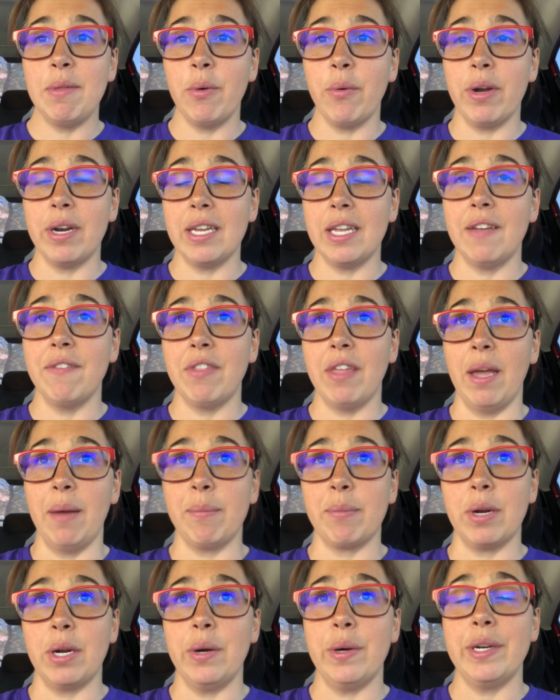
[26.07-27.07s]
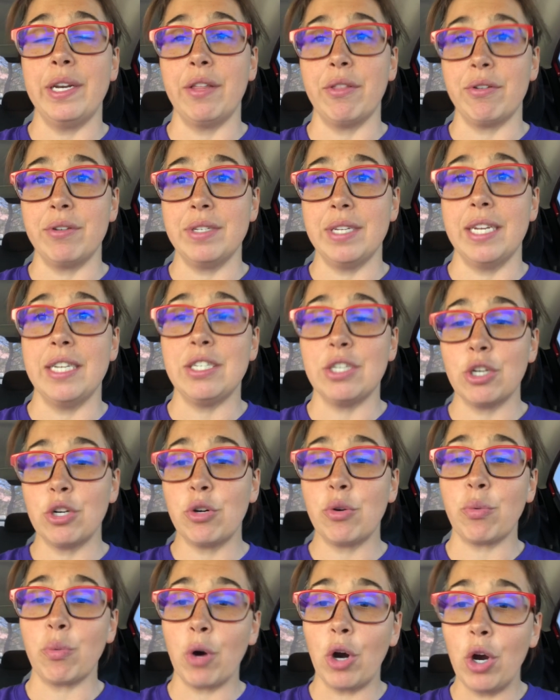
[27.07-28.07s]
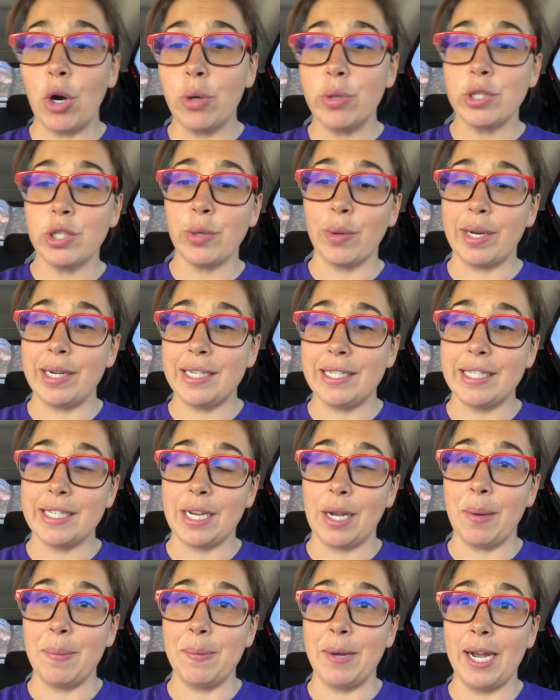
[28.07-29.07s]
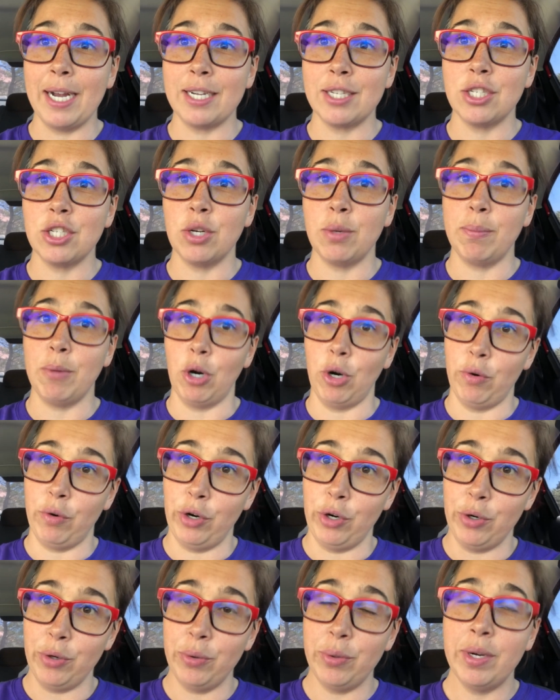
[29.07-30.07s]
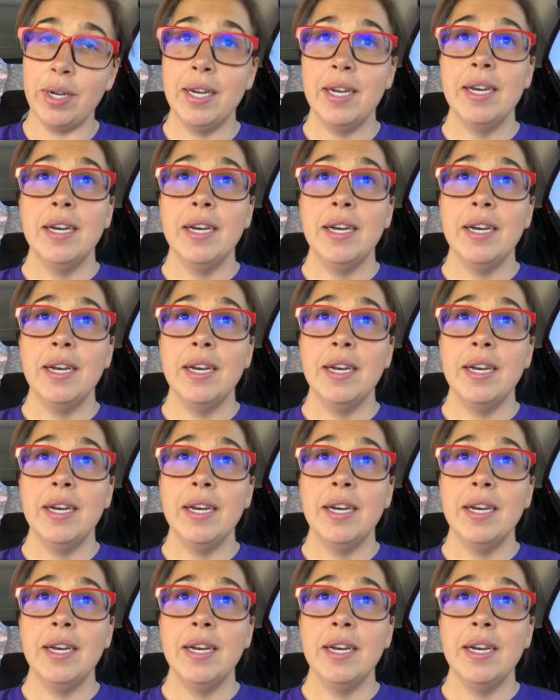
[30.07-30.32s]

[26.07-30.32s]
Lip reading: They want to give the embryo another day to grow, so I need to come back tomorrow.